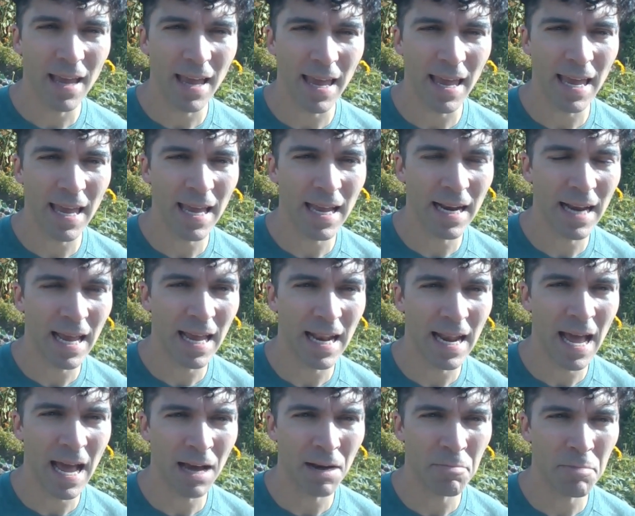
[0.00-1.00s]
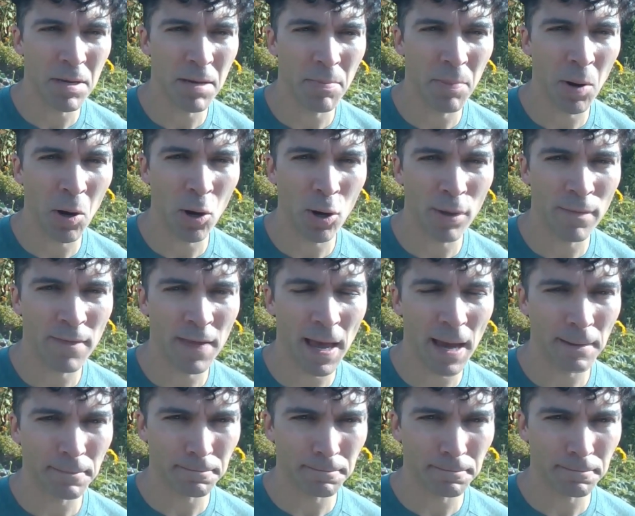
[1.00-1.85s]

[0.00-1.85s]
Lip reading: and how to be a part of that.